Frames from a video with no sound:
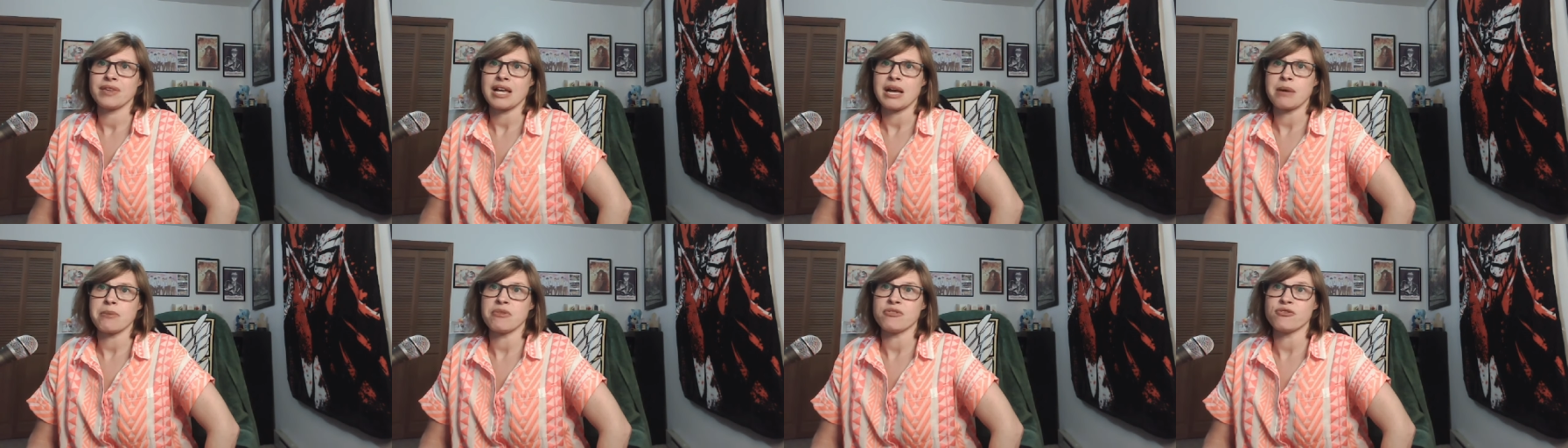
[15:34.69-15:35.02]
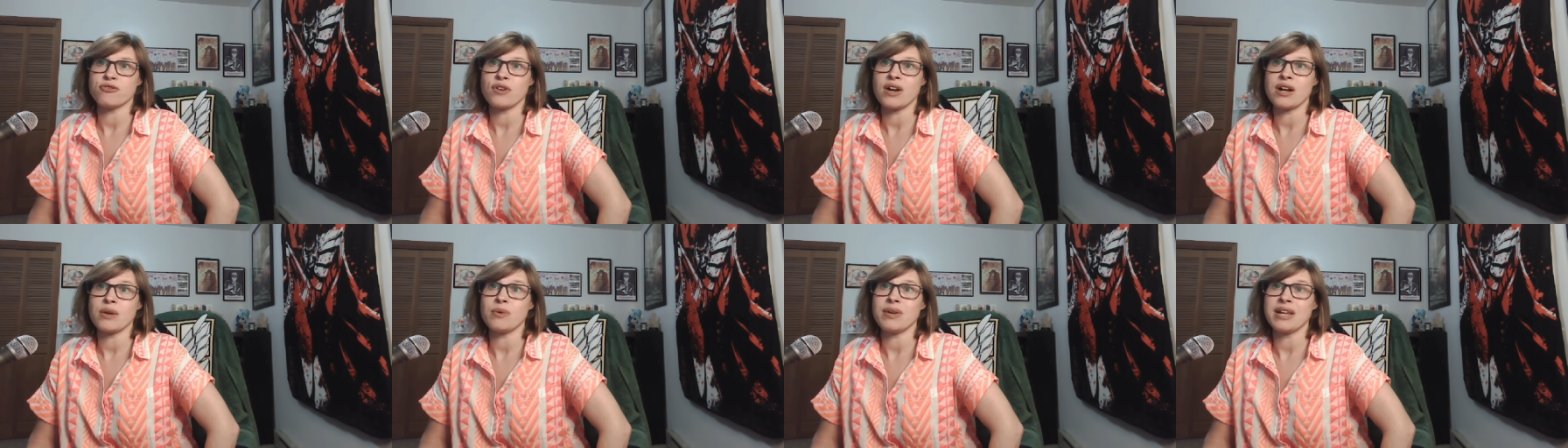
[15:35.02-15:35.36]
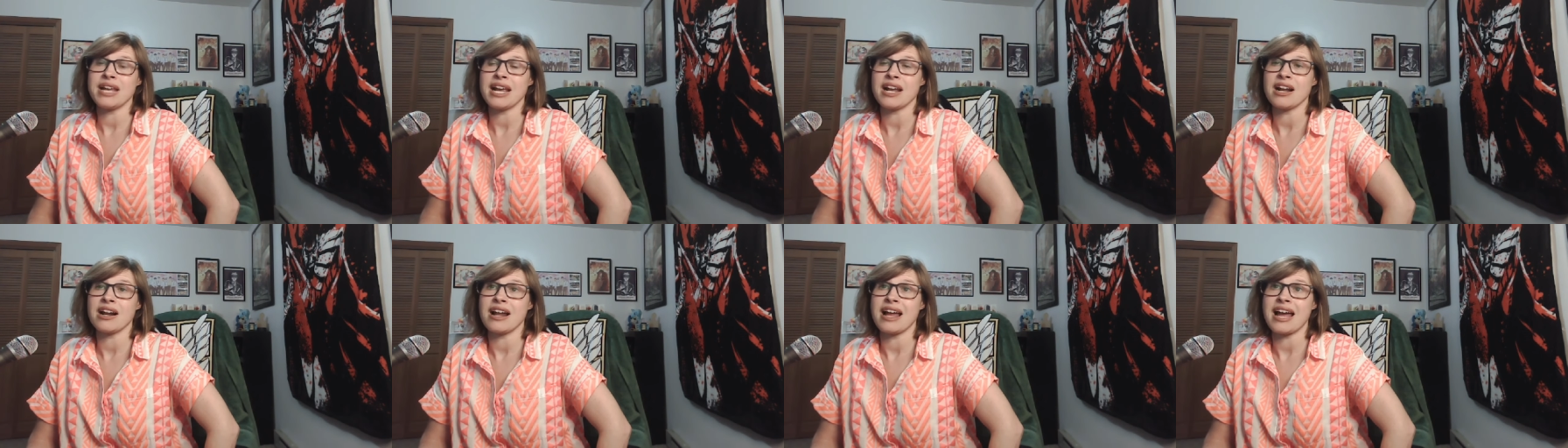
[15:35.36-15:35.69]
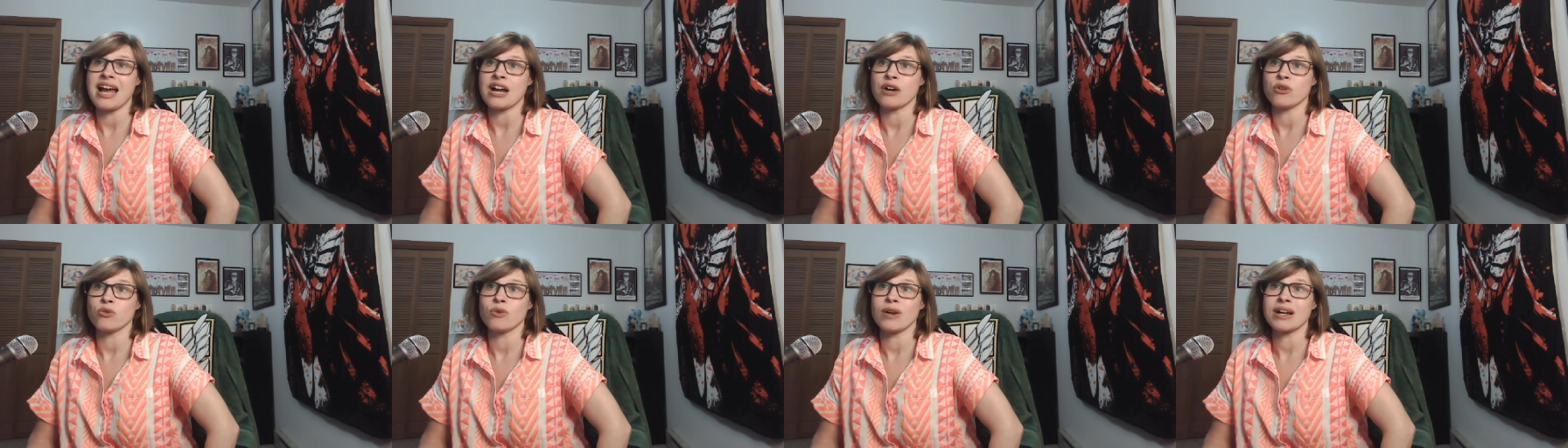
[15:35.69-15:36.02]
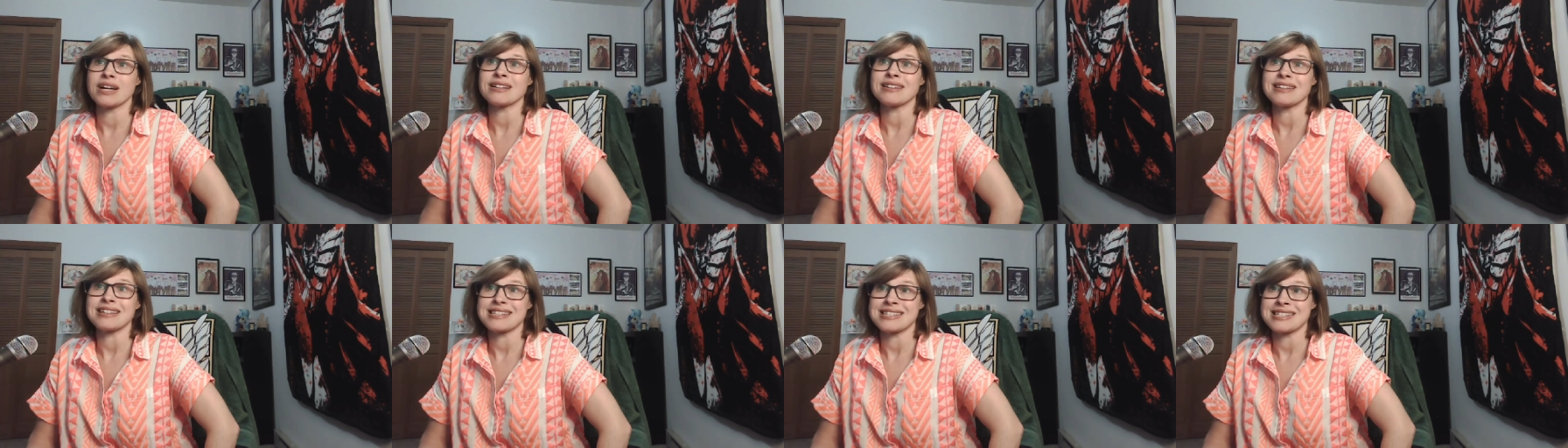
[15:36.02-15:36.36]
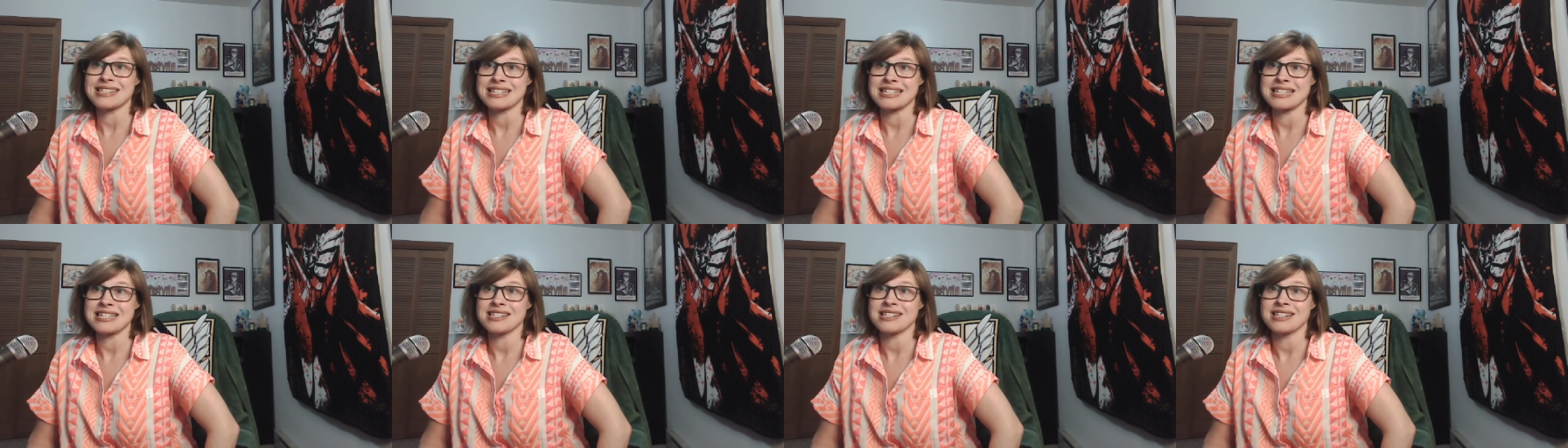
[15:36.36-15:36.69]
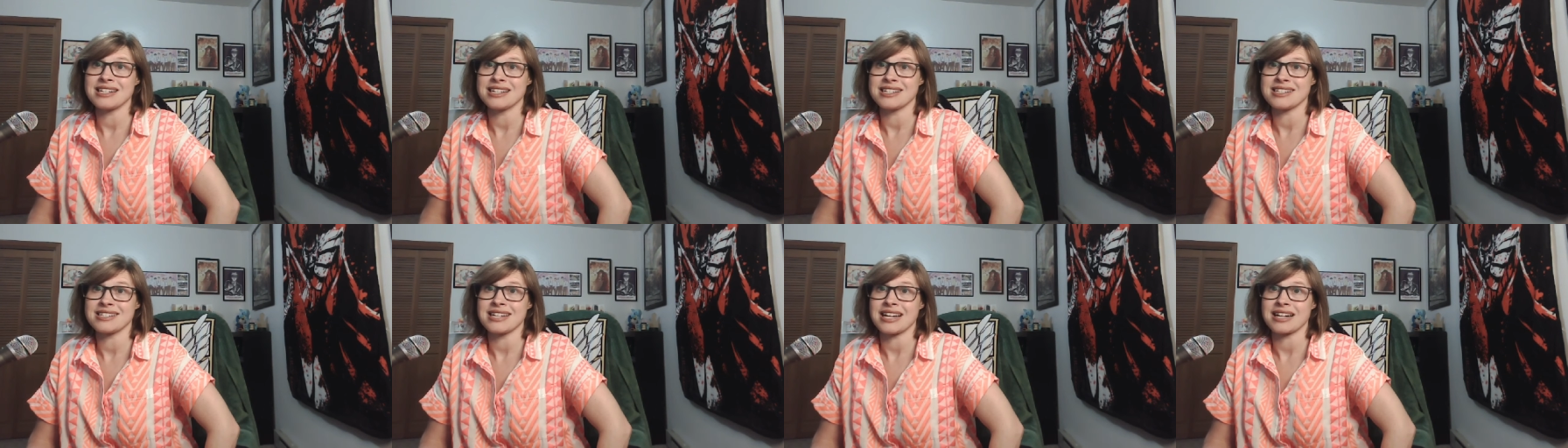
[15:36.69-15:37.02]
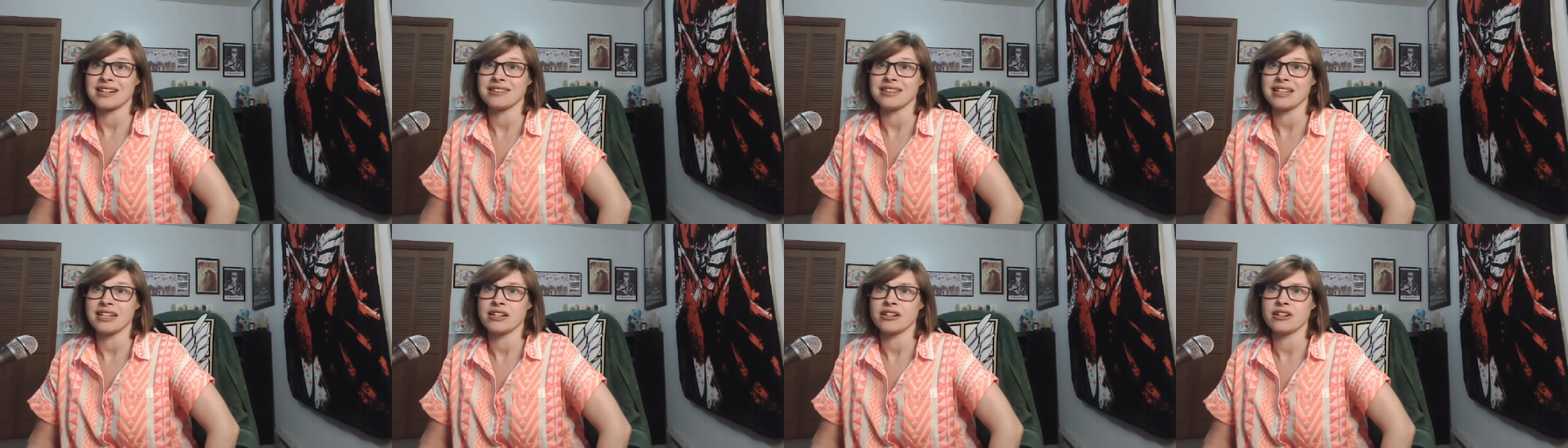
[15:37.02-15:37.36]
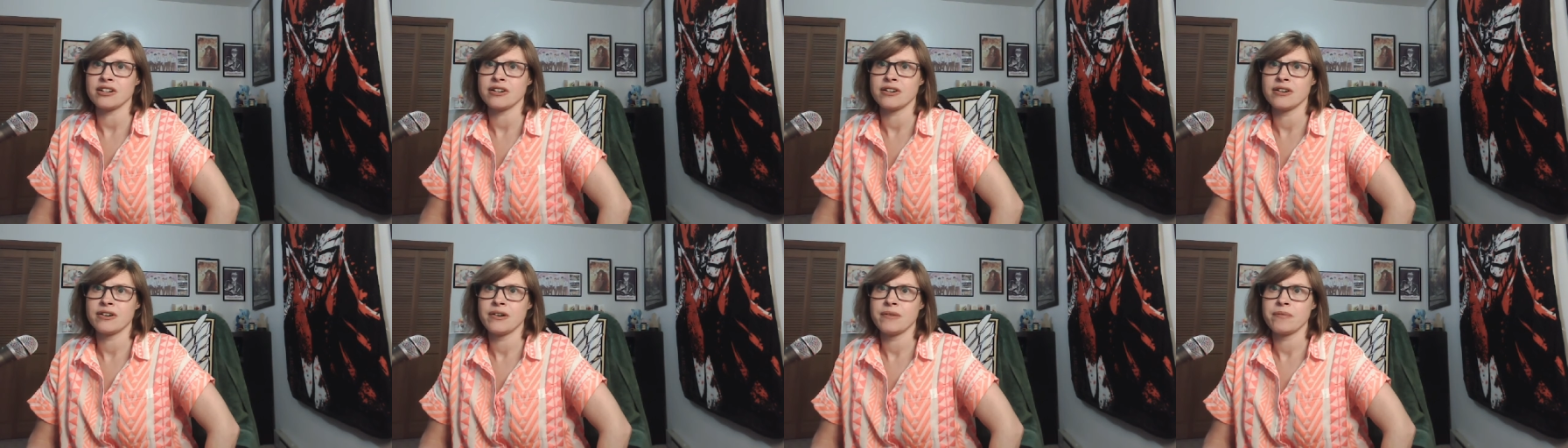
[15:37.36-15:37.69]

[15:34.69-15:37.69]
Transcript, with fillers: I'm afraid we cannot act recklessly, said a sect leader.